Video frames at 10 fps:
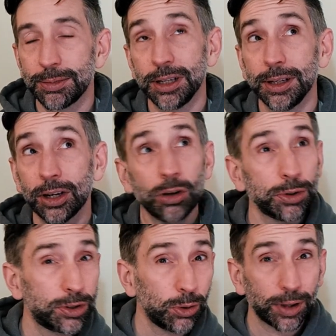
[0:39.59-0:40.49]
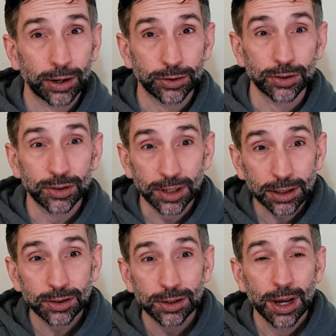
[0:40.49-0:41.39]
I mean, the year was
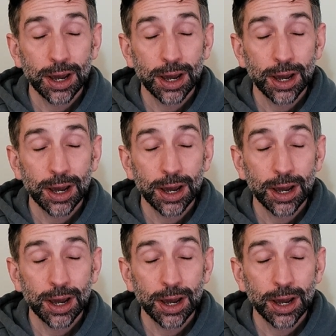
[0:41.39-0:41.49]
2006.